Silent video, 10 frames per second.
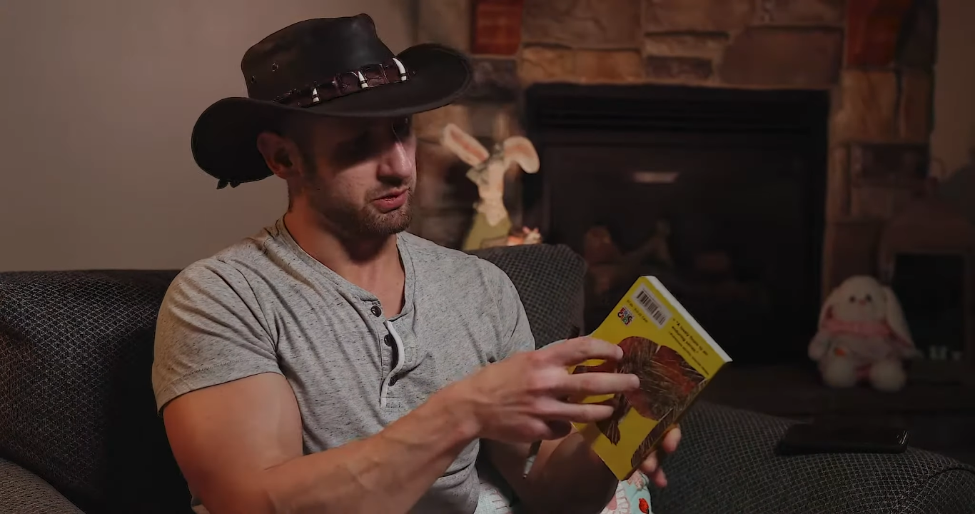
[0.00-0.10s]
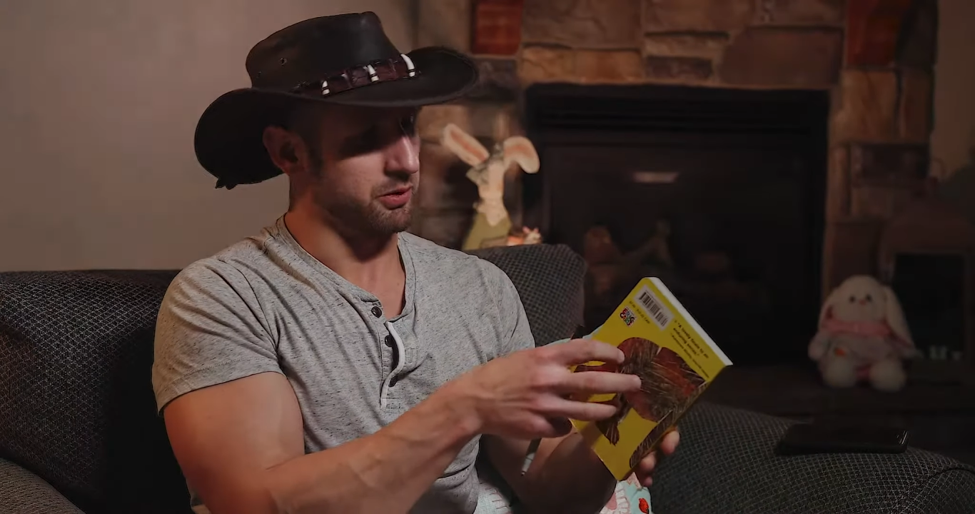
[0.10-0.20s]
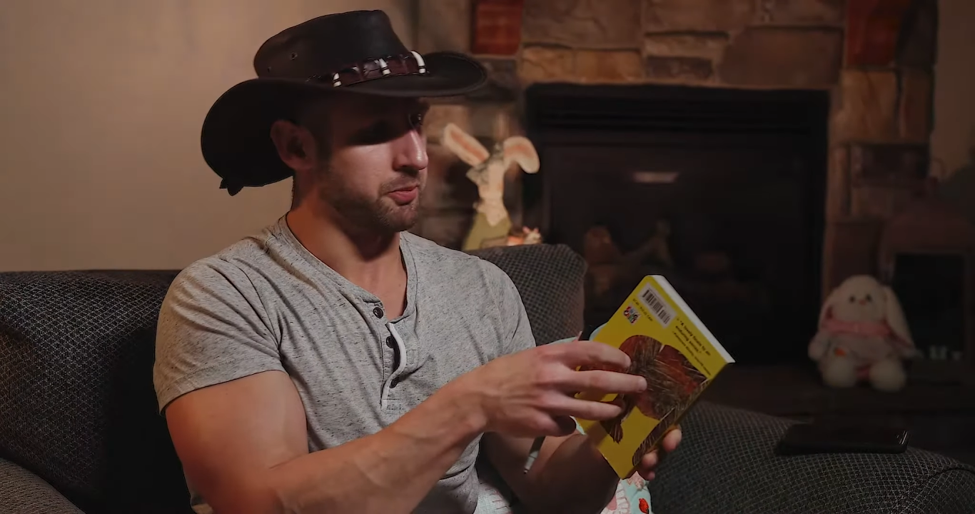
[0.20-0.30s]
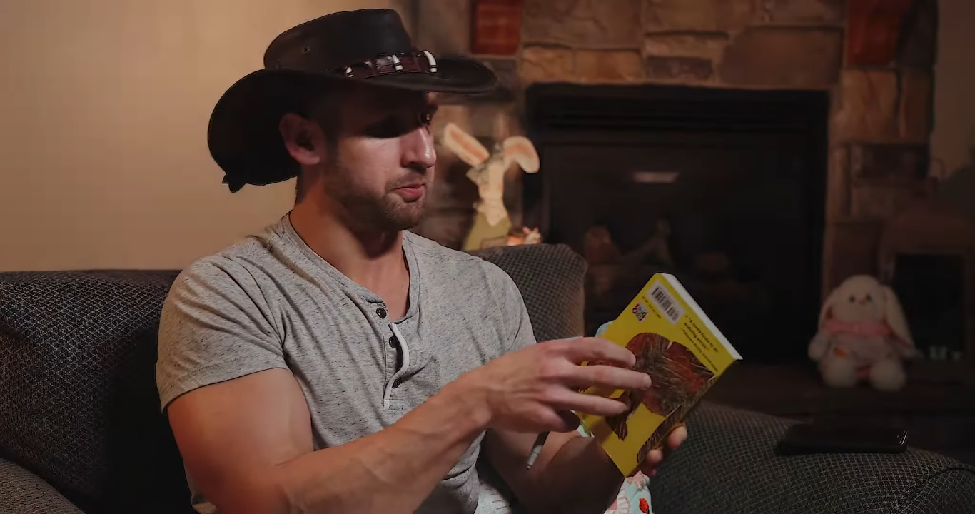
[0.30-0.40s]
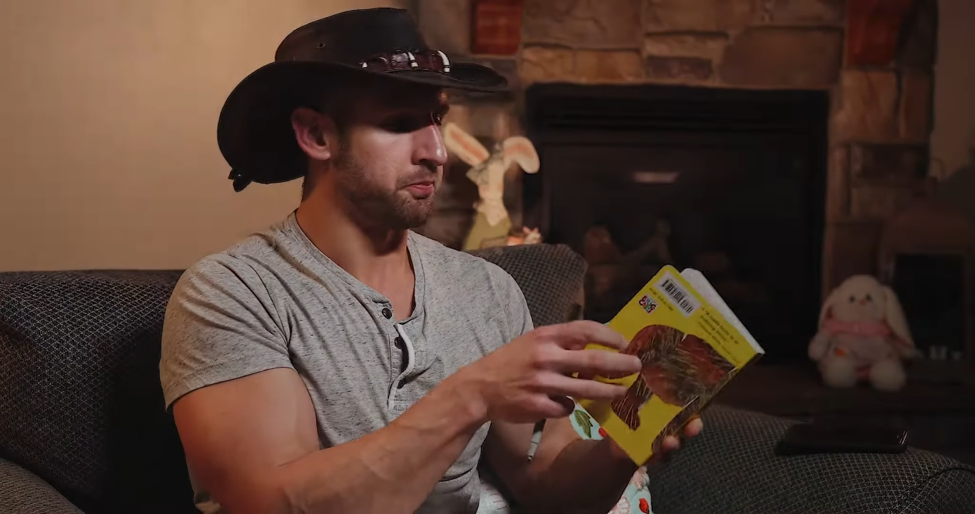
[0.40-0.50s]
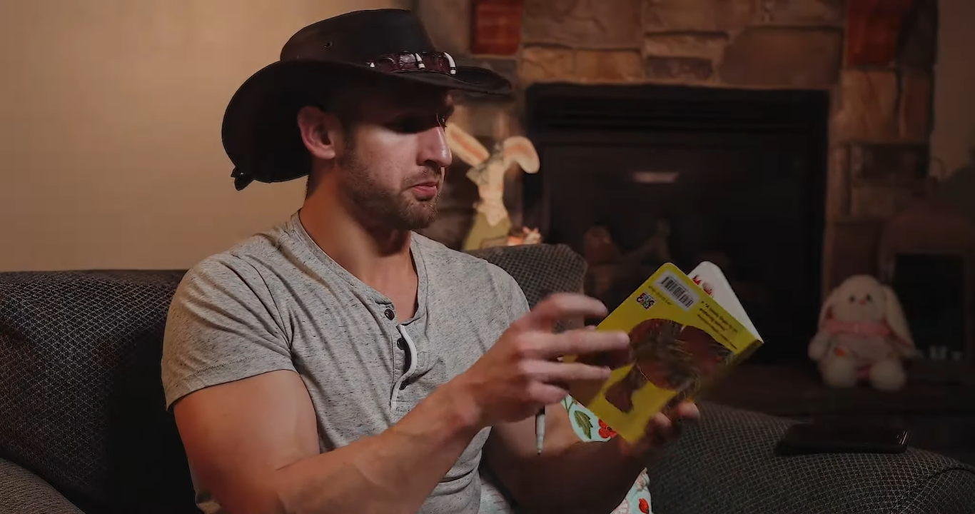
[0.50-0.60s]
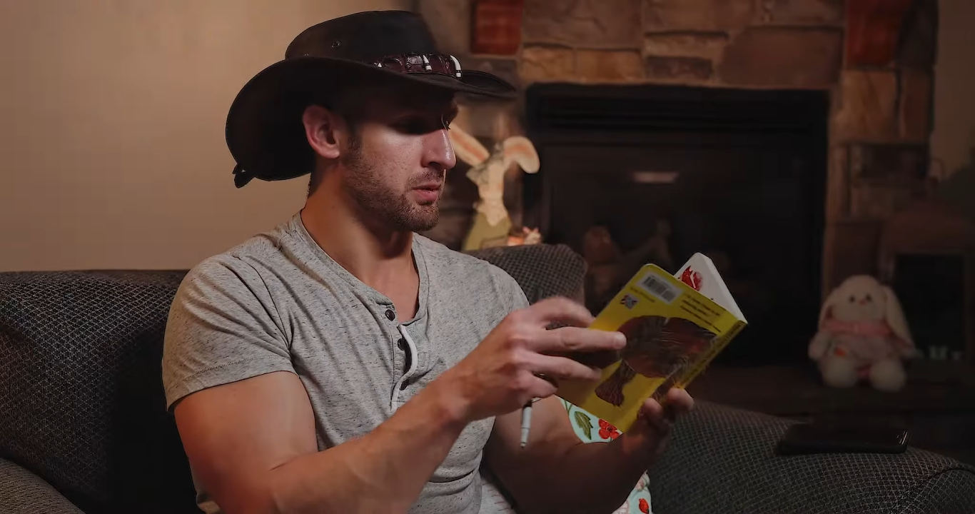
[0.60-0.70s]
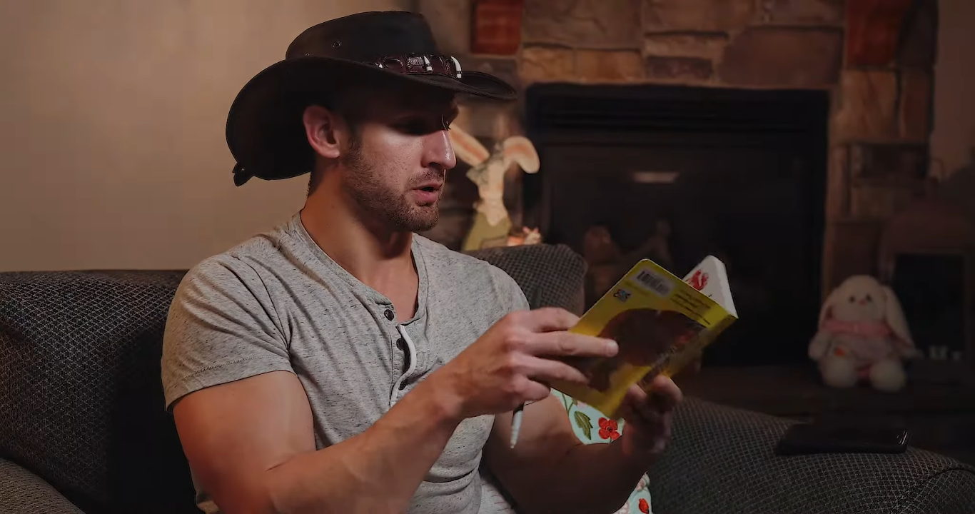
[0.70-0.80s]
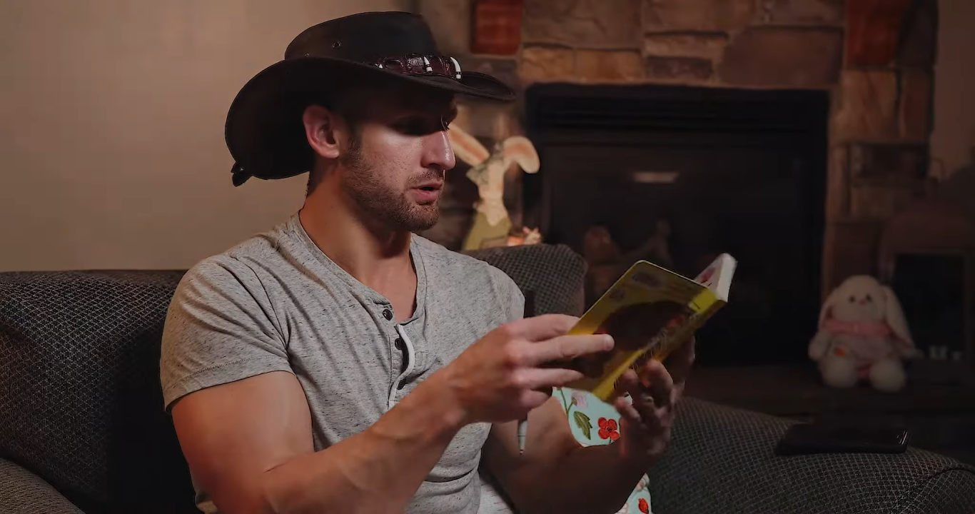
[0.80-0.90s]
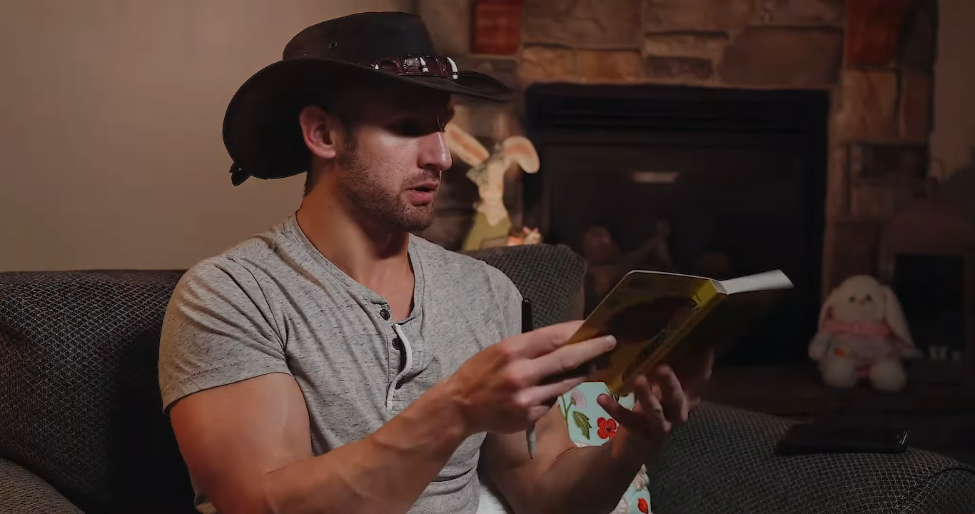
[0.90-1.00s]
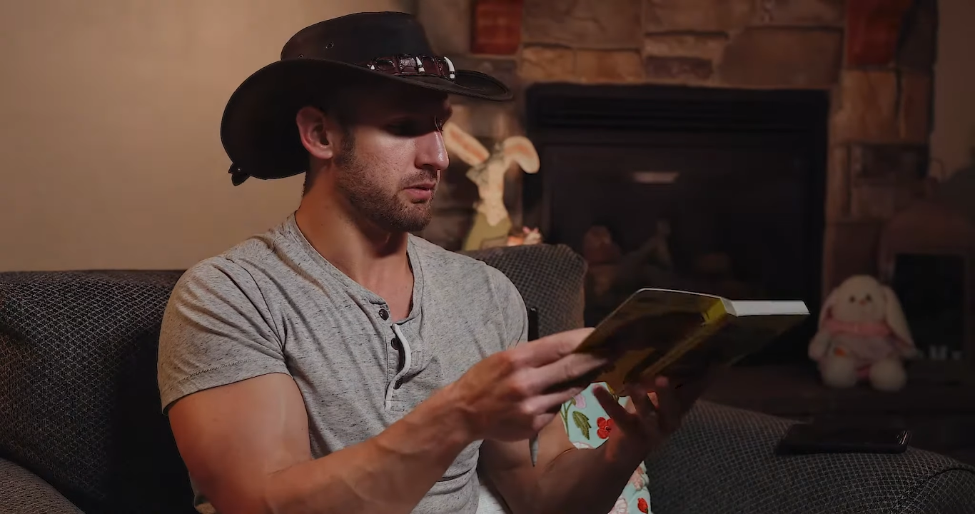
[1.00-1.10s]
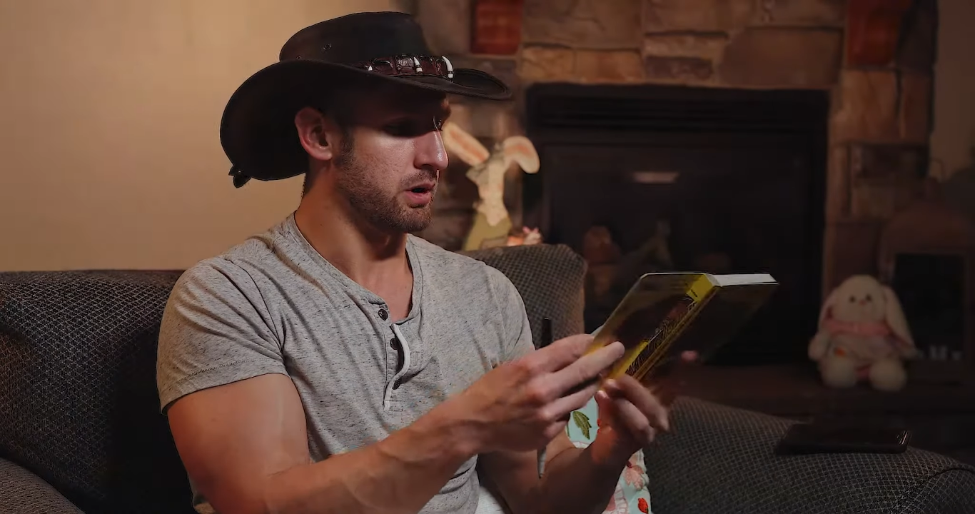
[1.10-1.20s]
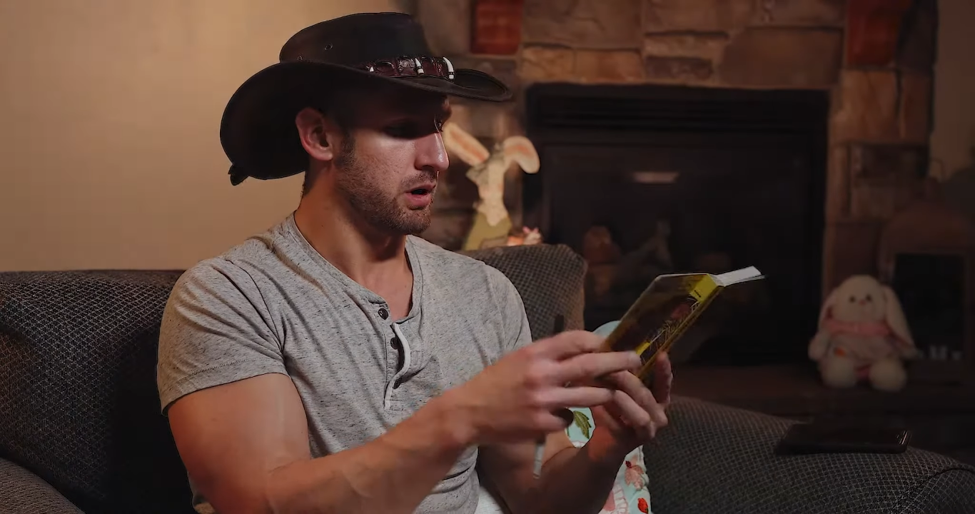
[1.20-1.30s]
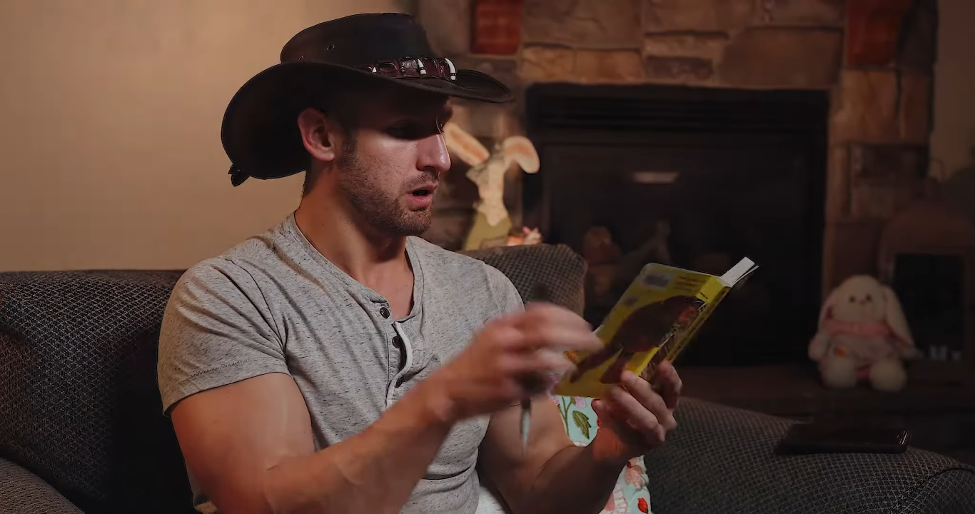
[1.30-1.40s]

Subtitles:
are there? So you have